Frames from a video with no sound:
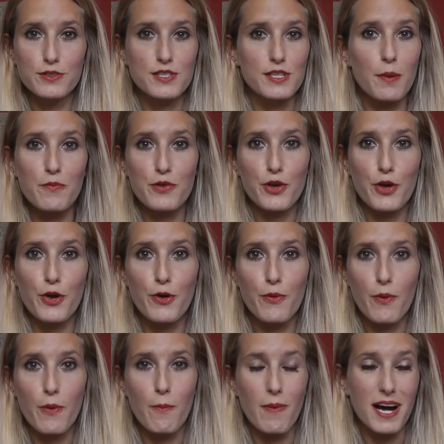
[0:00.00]
Some of
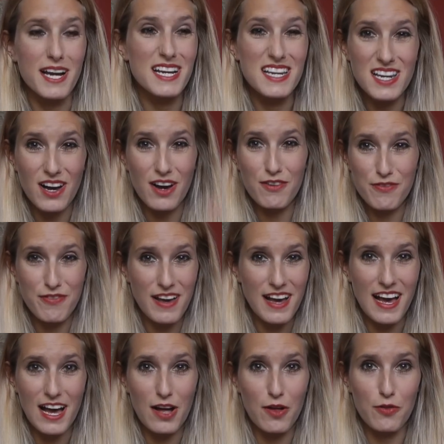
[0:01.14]
you might love
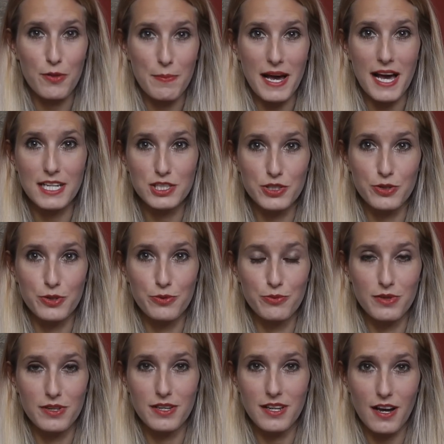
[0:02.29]
how the band
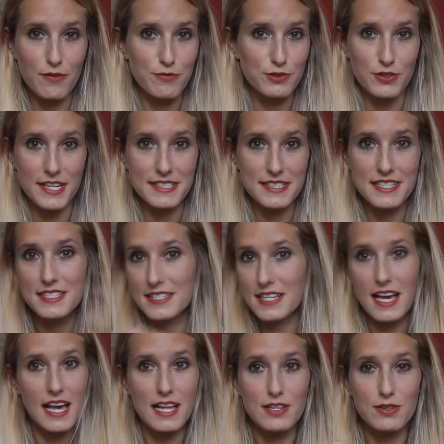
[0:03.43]
you love dresses
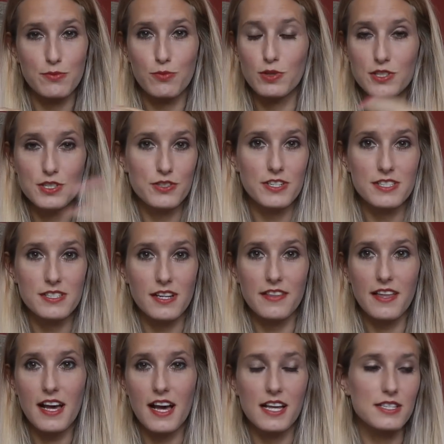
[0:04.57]
and want to dress like
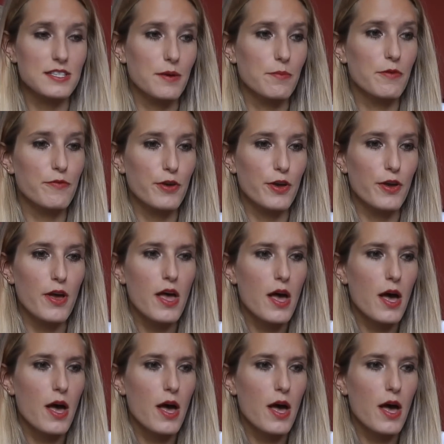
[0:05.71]
that. Some of you